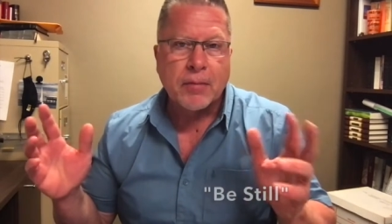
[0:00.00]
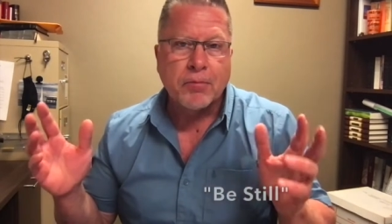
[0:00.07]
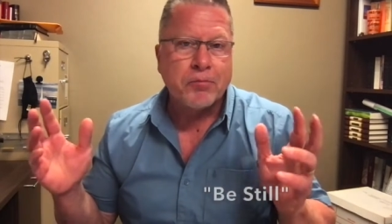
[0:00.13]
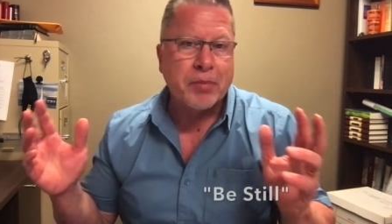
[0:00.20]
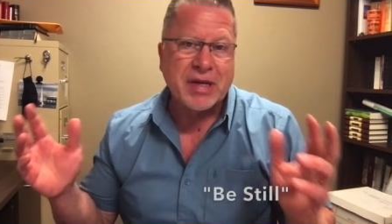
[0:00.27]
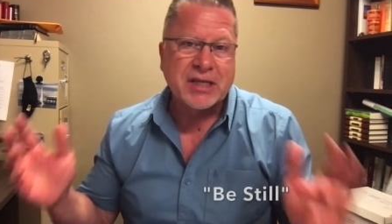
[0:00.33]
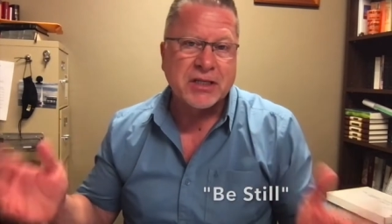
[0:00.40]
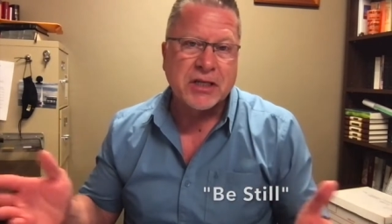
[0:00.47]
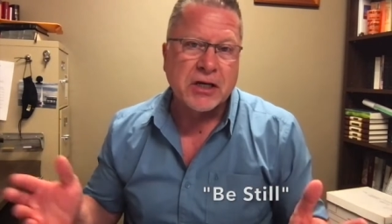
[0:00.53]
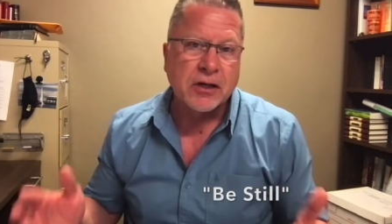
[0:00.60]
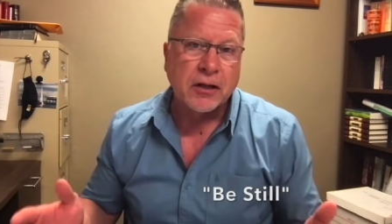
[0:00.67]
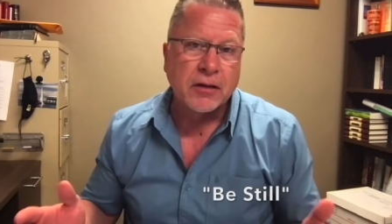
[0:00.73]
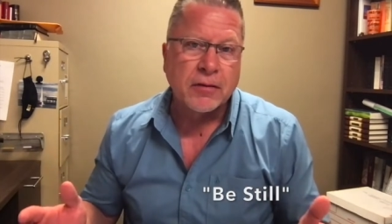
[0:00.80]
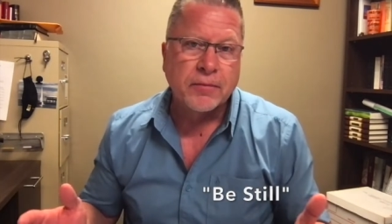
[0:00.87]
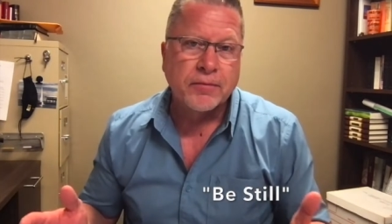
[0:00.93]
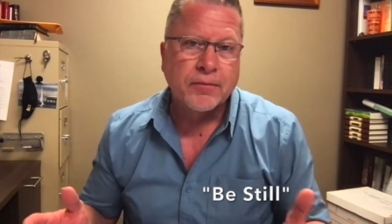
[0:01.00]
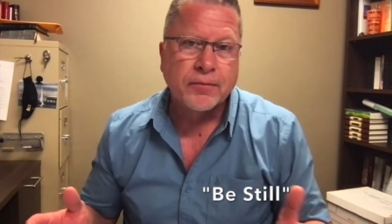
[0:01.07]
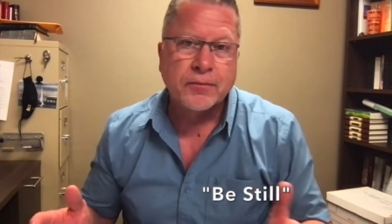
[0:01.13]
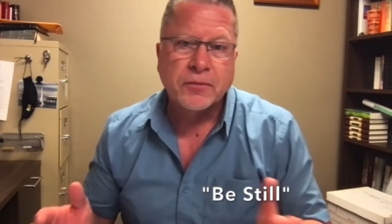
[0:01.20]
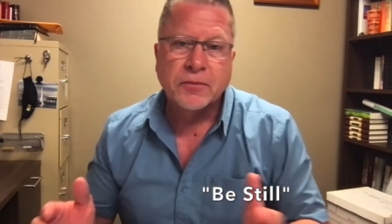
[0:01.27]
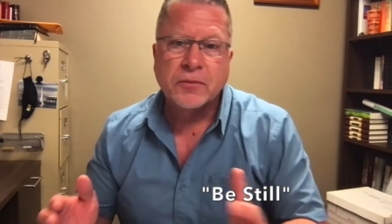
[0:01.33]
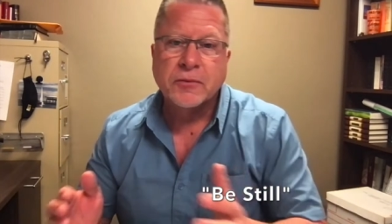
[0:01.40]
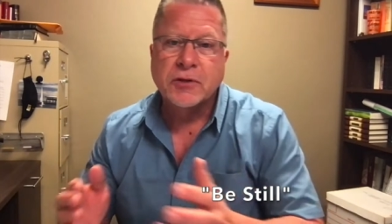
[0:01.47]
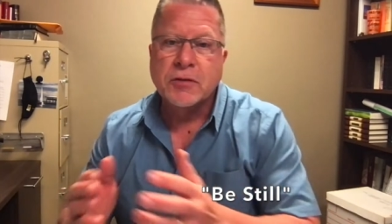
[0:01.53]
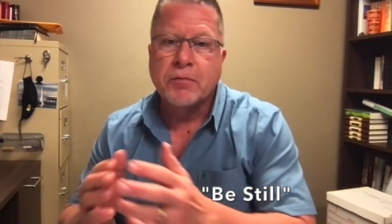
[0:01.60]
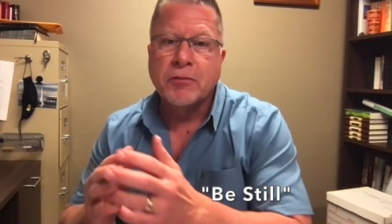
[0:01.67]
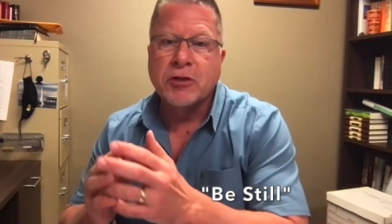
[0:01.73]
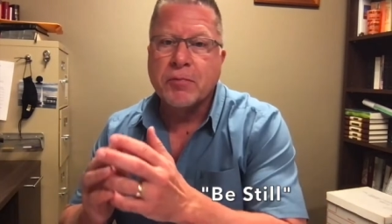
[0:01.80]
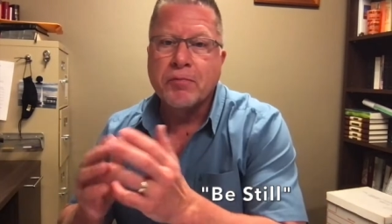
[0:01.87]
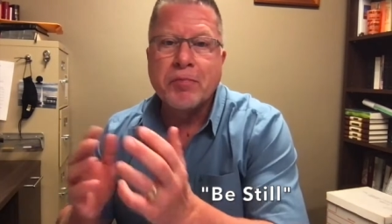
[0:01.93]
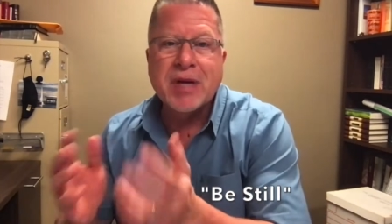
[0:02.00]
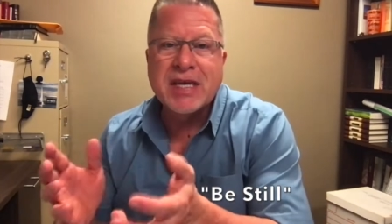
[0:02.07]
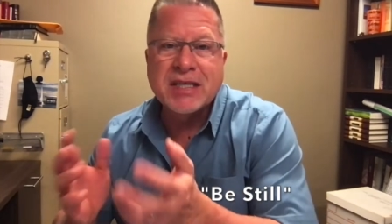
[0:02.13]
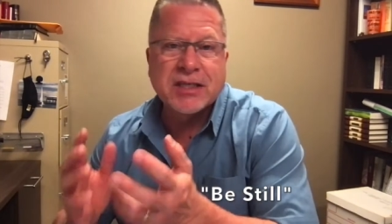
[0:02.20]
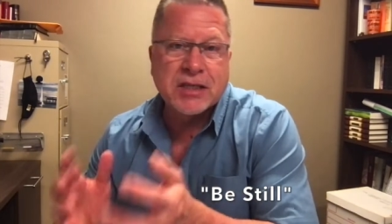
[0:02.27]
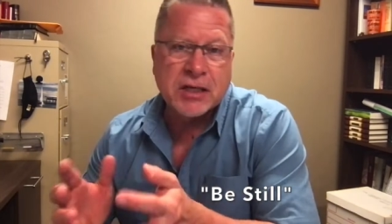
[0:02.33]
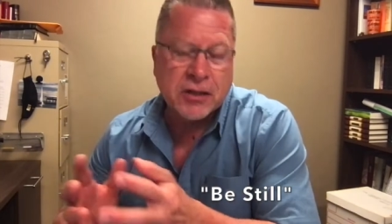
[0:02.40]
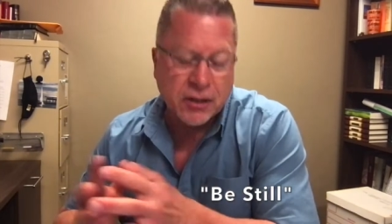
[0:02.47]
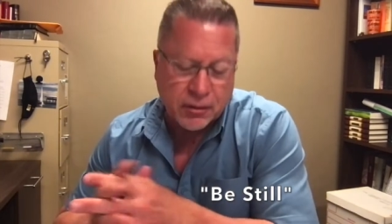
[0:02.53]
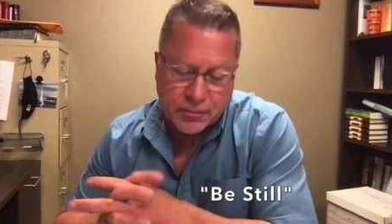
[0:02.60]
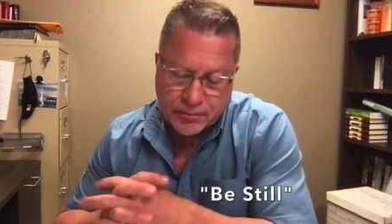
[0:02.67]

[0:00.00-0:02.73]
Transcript: be still, to, to be still.